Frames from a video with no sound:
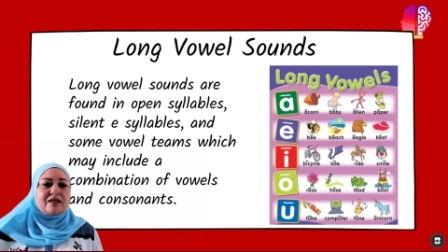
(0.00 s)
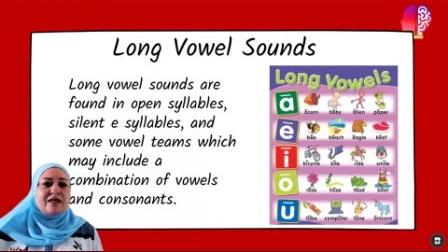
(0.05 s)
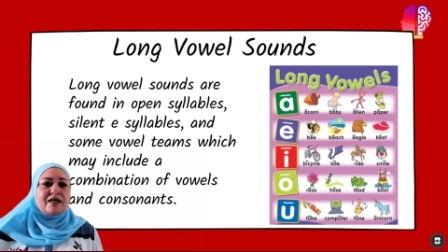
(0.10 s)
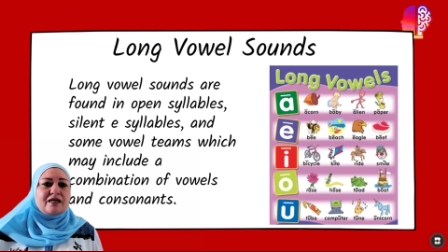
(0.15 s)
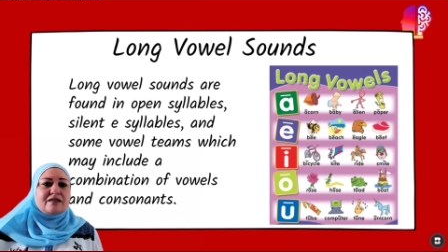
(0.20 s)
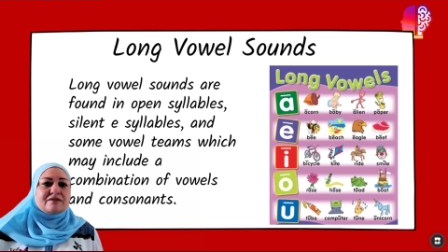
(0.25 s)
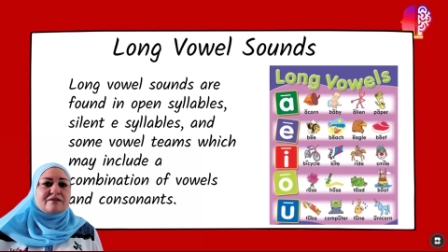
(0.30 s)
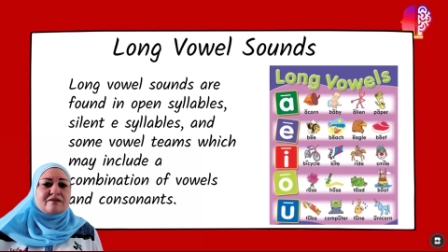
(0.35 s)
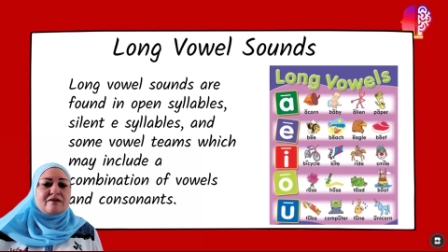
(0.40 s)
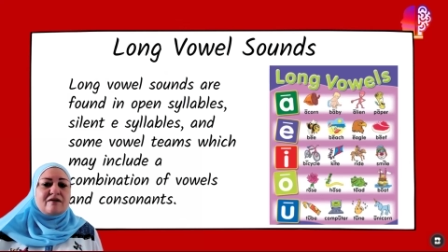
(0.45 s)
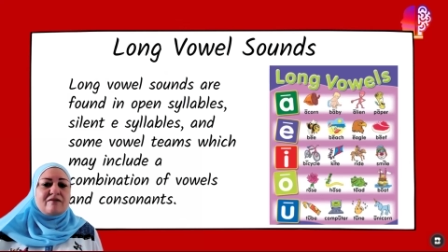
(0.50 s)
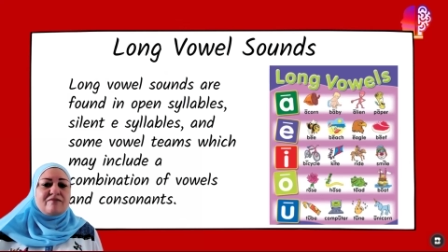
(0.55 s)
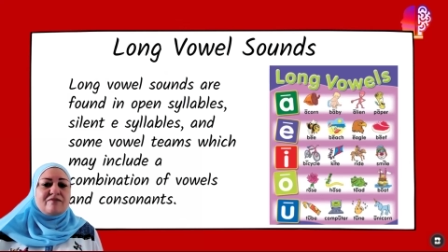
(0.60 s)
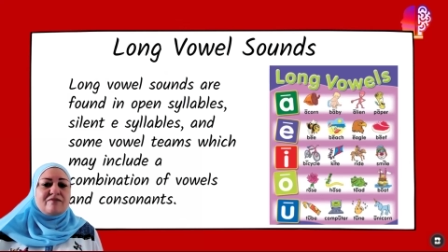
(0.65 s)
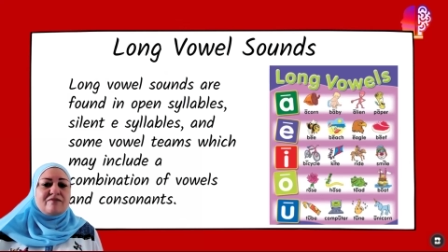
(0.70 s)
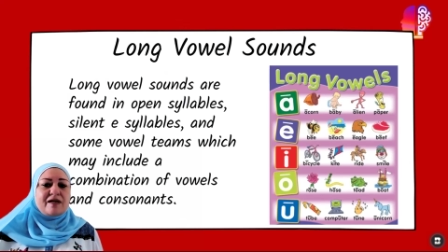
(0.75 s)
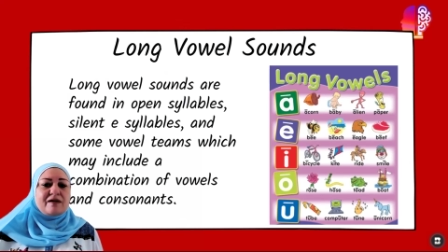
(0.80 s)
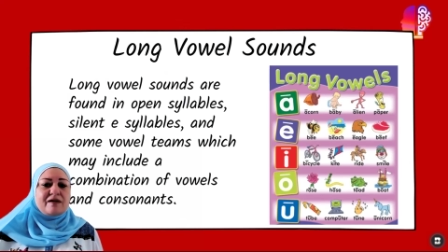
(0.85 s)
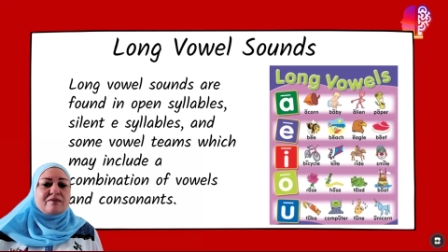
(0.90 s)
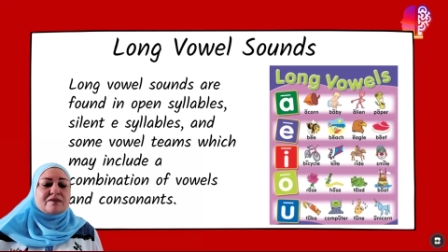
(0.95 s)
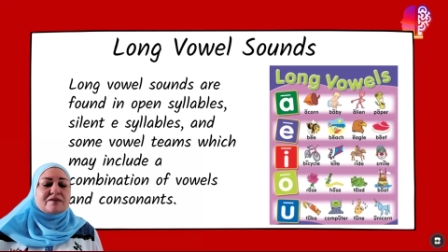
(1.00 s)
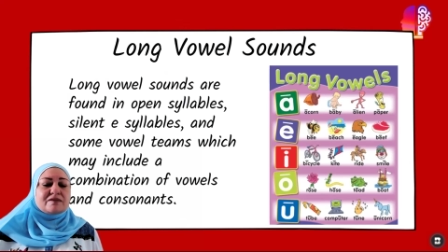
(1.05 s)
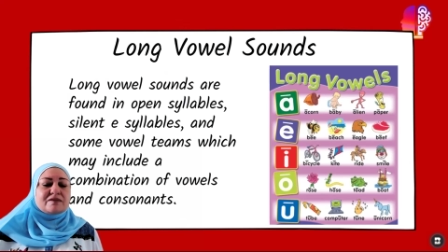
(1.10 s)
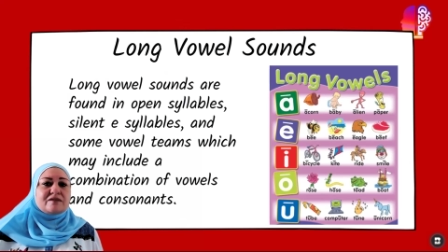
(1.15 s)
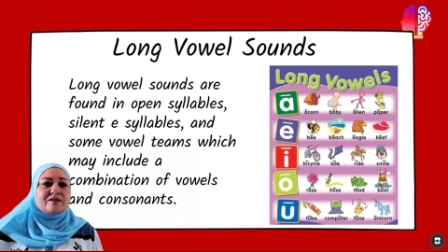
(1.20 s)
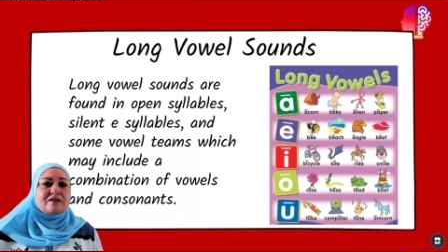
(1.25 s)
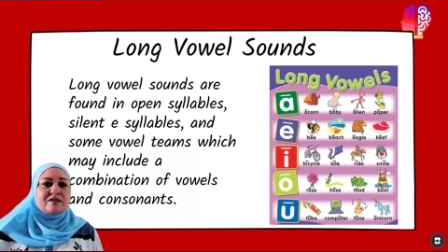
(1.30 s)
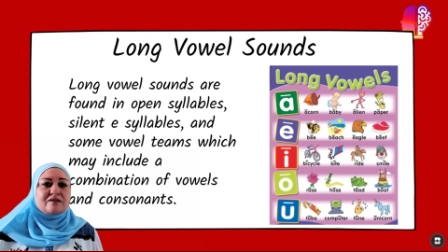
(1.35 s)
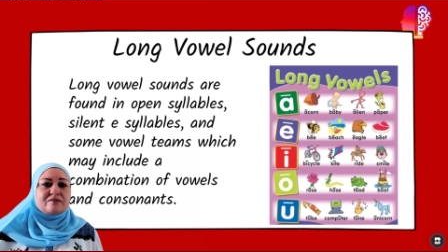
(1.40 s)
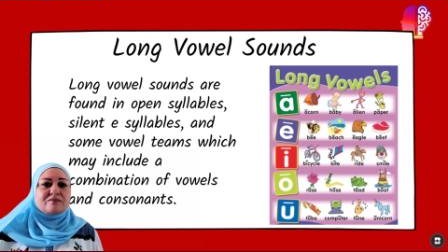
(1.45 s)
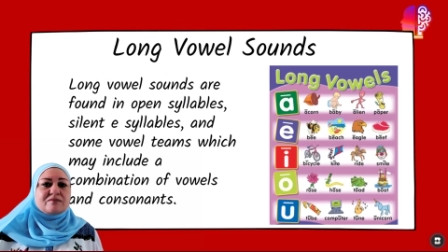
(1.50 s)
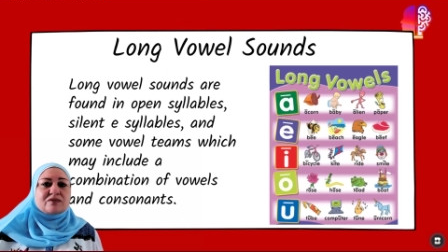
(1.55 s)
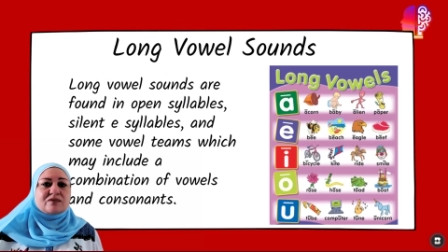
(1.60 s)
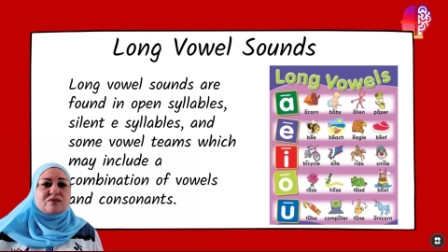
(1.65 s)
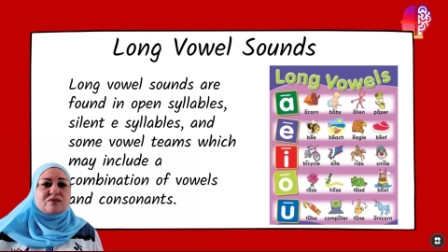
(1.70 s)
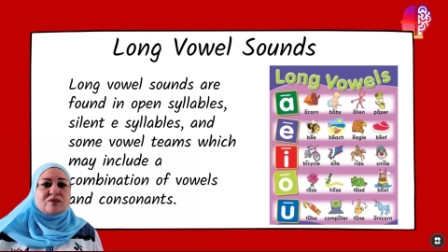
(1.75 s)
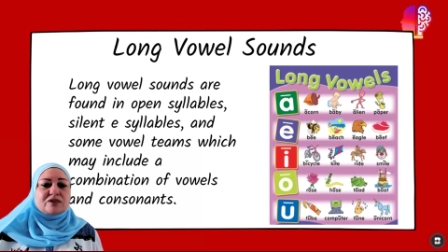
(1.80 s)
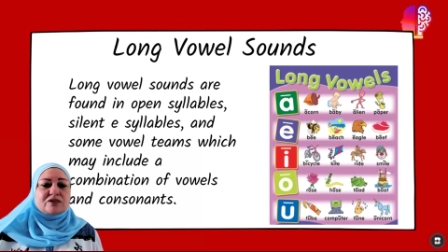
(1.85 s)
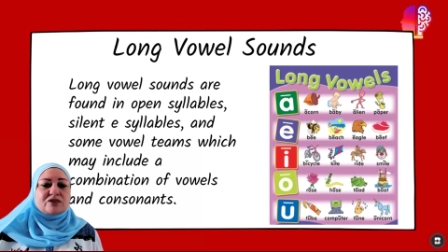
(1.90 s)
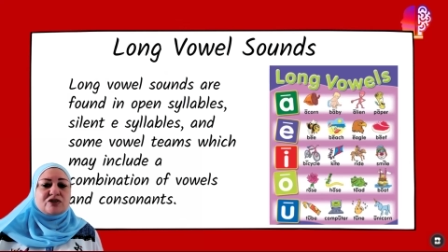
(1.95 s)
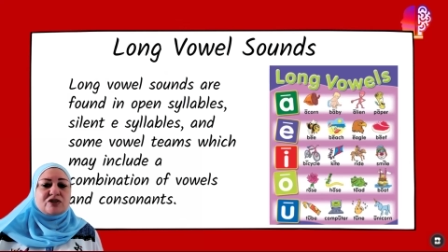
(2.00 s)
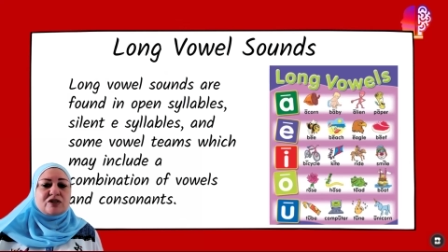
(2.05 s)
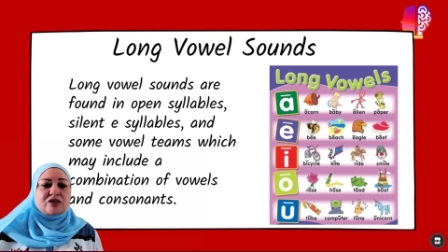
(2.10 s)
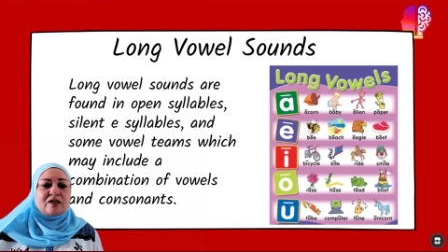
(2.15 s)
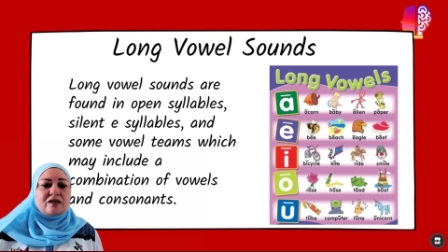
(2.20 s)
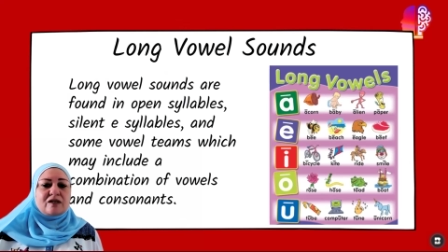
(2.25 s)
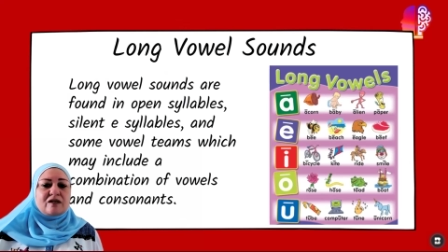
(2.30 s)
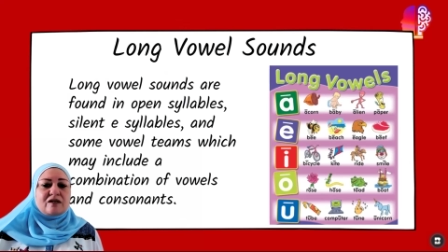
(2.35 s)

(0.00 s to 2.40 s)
and some vowel teams which